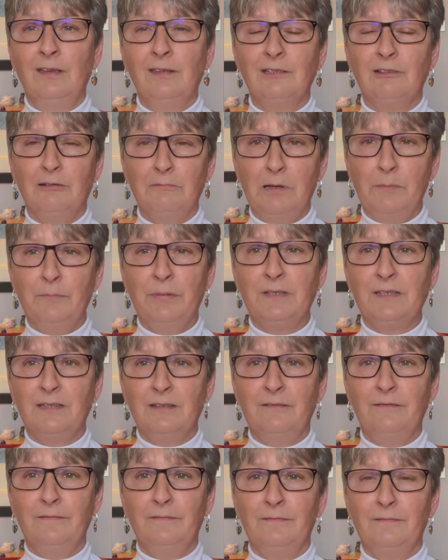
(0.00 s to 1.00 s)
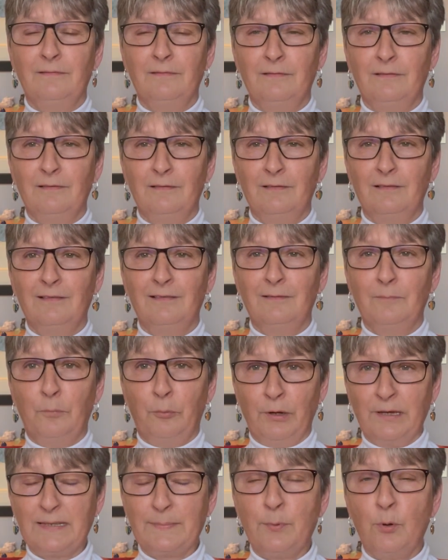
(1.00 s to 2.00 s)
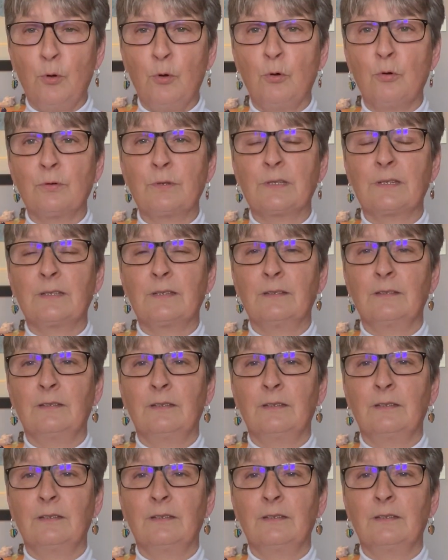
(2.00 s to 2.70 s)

So remember to press pause,